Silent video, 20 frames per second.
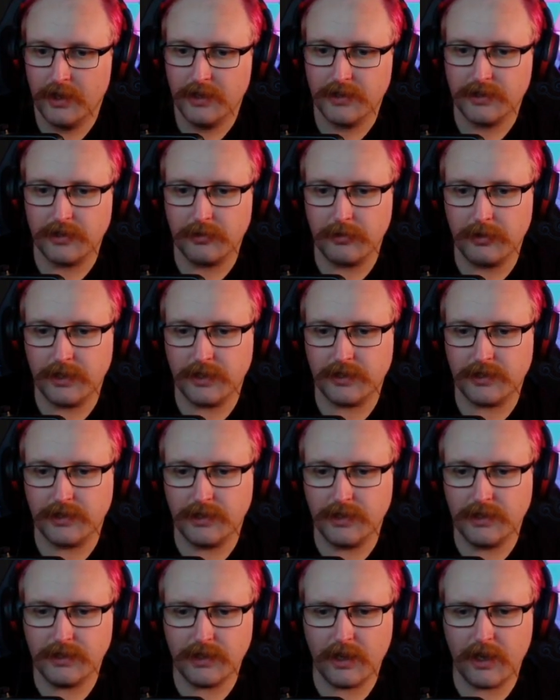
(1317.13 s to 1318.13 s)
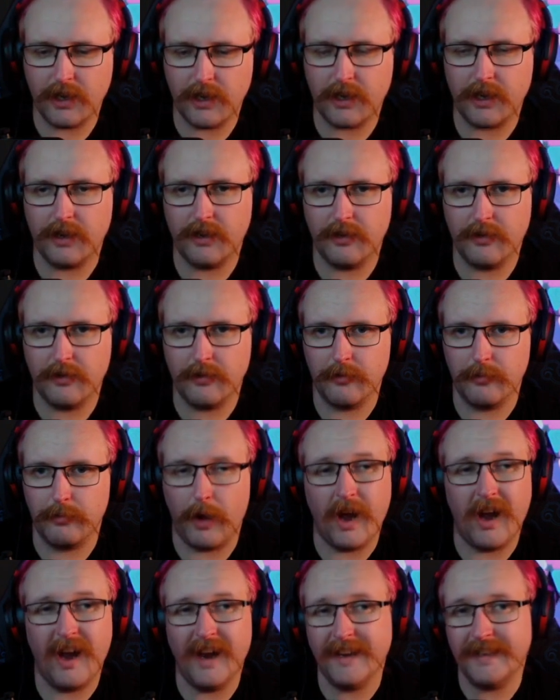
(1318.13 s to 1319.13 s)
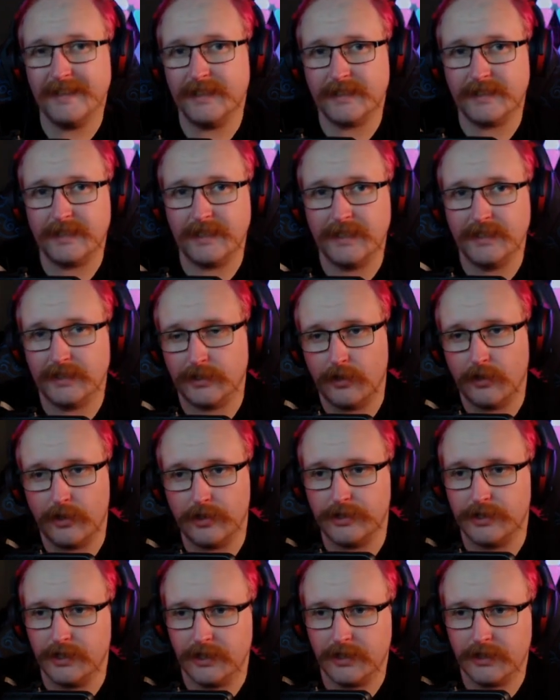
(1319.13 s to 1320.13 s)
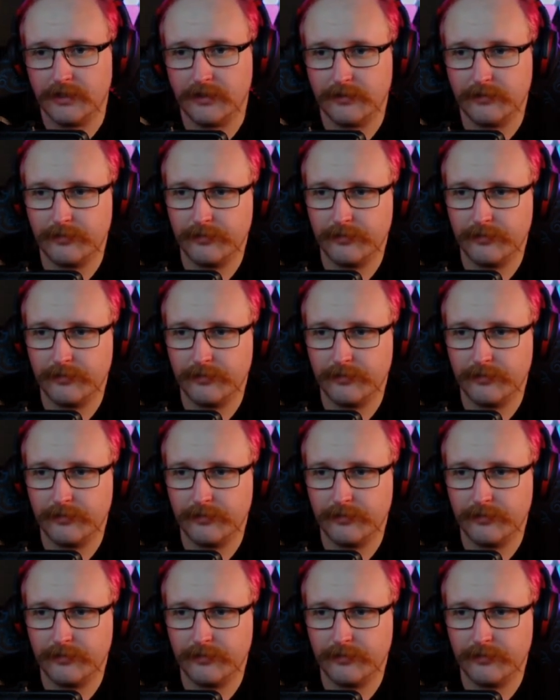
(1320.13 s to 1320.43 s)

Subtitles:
So many things. So these are like behind the scenes logic.